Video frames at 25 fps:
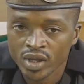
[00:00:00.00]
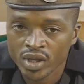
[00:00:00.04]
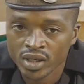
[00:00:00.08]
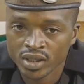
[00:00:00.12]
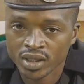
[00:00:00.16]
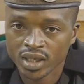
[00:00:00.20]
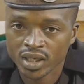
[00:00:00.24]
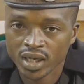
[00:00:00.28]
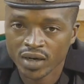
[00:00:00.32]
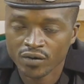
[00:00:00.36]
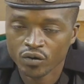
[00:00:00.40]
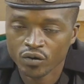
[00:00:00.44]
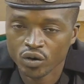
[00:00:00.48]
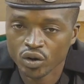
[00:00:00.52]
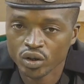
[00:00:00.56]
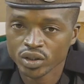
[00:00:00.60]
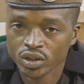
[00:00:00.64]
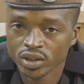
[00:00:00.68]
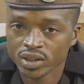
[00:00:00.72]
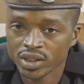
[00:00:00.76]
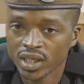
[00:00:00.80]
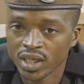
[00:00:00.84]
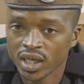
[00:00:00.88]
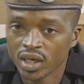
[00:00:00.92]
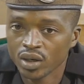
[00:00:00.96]
that have
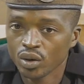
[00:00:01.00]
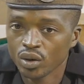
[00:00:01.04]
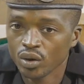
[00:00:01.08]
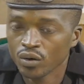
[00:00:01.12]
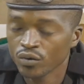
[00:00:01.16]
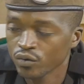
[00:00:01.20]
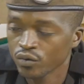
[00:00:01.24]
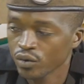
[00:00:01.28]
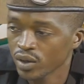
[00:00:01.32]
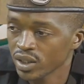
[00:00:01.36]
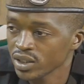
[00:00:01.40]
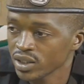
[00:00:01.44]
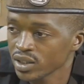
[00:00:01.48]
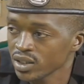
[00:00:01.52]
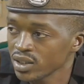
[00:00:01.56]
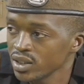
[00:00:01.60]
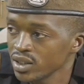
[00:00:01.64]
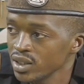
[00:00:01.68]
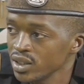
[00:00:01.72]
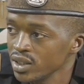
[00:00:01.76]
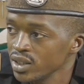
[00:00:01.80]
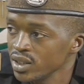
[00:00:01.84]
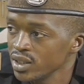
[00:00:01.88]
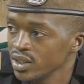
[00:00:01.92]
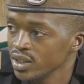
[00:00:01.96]
lost their loved ones
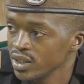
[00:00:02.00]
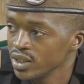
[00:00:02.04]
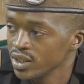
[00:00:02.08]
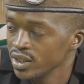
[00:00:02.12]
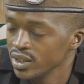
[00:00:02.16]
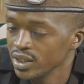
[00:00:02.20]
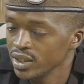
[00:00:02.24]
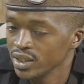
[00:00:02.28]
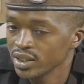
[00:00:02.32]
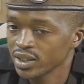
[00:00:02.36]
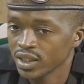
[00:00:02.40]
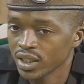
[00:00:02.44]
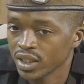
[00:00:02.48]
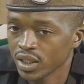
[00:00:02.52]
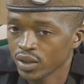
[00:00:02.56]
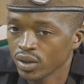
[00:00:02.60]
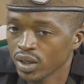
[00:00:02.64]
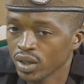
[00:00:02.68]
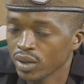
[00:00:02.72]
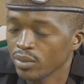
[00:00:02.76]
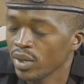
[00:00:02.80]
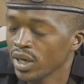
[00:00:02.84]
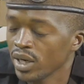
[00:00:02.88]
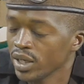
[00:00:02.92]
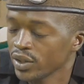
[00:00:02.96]
in this
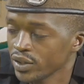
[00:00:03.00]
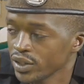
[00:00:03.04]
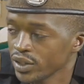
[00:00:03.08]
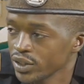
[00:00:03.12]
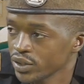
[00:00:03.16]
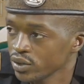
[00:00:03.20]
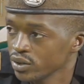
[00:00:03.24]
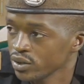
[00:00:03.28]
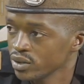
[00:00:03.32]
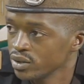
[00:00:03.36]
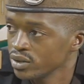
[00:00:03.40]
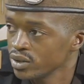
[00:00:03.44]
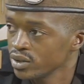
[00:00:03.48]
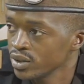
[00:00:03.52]
irregular migration.